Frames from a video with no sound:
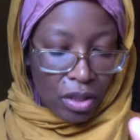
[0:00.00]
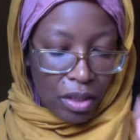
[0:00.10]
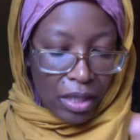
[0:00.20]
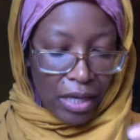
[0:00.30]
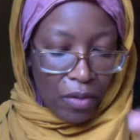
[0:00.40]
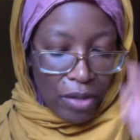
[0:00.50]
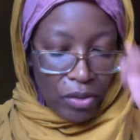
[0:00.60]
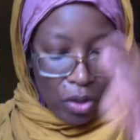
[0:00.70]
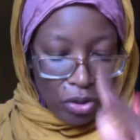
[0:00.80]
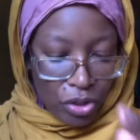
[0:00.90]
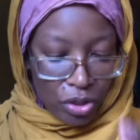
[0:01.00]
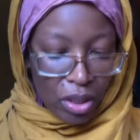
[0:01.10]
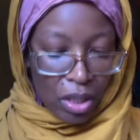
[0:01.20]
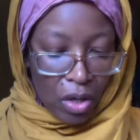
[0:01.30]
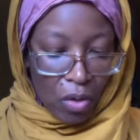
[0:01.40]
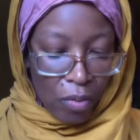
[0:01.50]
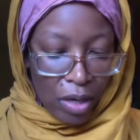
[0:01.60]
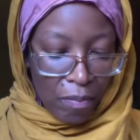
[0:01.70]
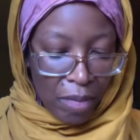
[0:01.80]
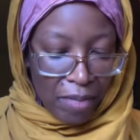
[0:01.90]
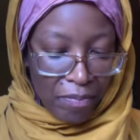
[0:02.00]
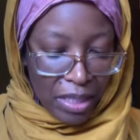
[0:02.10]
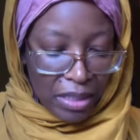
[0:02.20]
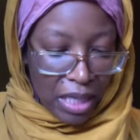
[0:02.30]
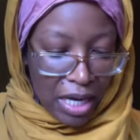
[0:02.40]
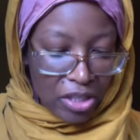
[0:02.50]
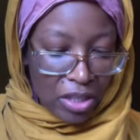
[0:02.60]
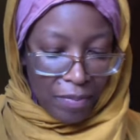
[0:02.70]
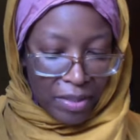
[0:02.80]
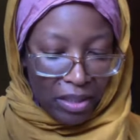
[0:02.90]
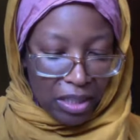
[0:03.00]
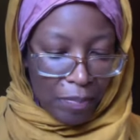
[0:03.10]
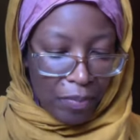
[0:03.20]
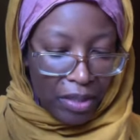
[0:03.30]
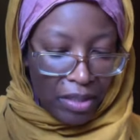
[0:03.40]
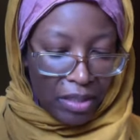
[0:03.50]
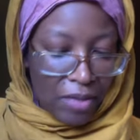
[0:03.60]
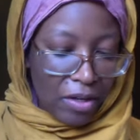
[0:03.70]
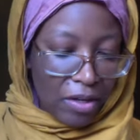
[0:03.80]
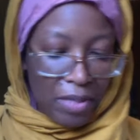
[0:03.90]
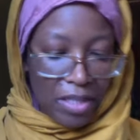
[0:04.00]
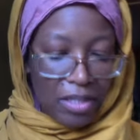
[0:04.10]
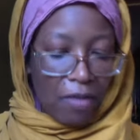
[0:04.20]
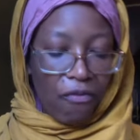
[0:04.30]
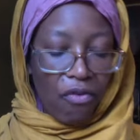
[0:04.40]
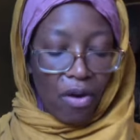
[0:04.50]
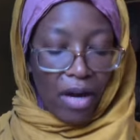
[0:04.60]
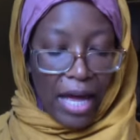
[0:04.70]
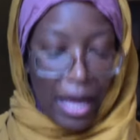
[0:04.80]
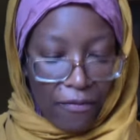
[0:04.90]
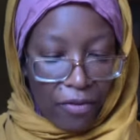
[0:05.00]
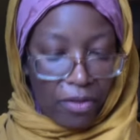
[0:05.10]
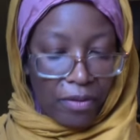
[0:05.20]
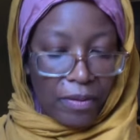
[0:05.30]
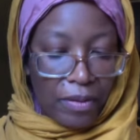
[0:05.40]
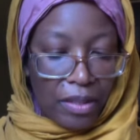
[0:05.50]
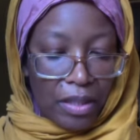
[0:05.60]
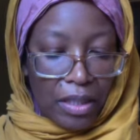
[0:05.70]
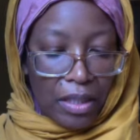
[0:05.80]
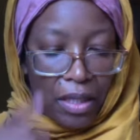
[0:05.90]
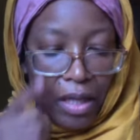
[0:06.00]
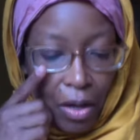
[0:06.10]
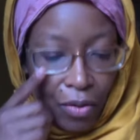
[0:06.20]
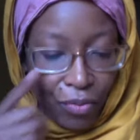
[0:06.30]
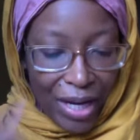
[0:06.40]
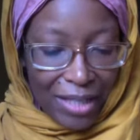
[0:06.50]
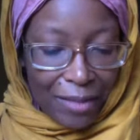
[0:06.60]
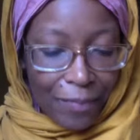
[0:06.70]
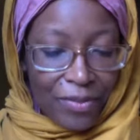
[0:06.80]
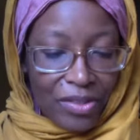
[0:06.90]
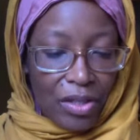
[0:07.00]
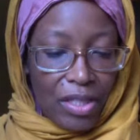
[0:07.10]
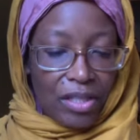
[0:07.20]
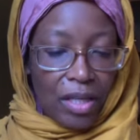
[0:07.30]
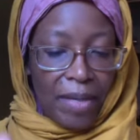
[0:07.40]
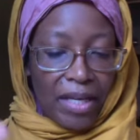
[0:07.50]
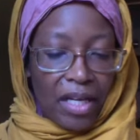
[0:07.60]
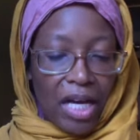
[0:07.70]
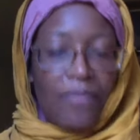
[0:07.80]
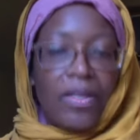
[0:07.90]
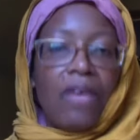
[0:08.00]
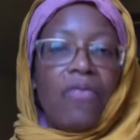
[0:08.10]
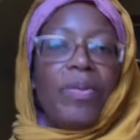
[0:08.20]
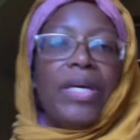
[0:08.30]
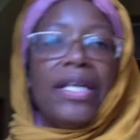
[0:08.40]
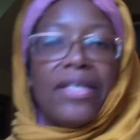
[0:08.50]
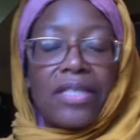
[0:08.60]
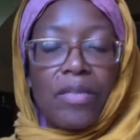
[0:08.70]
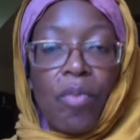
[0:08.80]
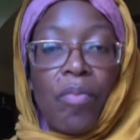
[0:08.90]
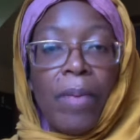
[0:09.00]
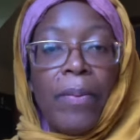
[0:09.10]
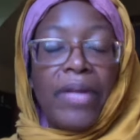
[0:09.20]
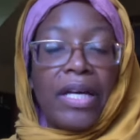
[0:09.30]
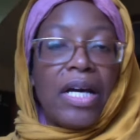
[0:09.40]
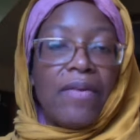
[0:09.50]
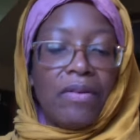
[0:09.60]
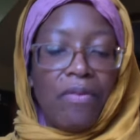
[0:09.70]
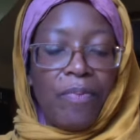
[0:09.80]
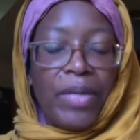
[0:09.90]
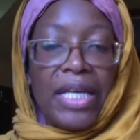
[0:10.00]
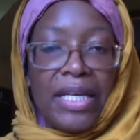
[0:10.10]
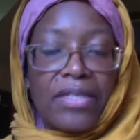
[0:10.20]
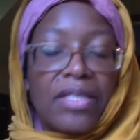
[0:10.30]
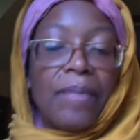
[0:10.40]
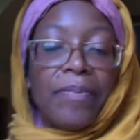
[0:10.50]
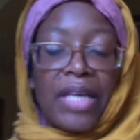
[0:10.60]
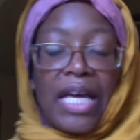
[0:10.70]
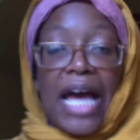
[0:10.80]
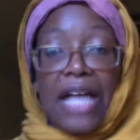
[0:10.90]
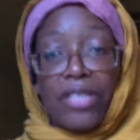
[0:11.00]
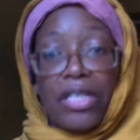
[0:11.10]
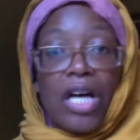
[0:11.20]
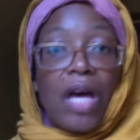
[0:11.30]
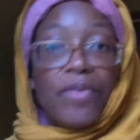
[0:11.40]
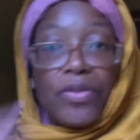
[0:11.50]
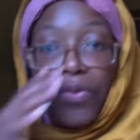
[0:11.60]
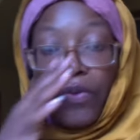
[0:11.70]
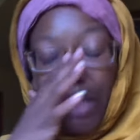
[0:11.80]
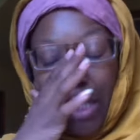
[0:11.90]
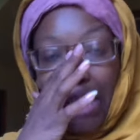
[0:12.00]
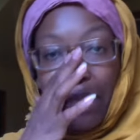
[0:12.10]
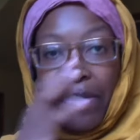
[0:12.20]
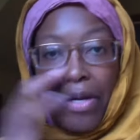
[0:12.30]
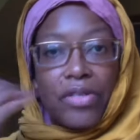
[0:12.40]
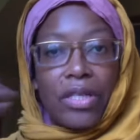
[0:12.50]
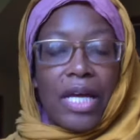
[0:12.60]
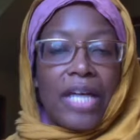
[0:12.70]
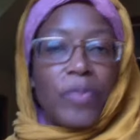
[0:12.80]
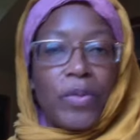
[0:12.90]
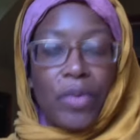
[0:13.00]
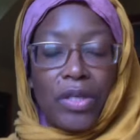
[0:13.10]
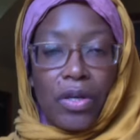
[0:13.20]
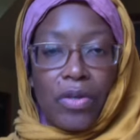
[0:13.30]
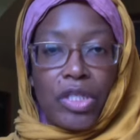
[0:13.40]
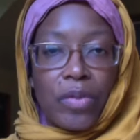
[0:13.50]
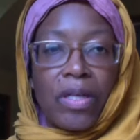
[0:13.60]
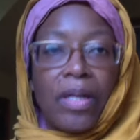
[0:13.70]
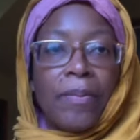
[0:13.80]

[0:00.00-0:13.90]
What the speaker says: okay, kadosh, when my mikdash, that means temple, is in their midst forever. All right? So he's going to make a covenant of peace. Remember, that covenant of peace actually comes through the kingdom marriage alliance between Yehoshua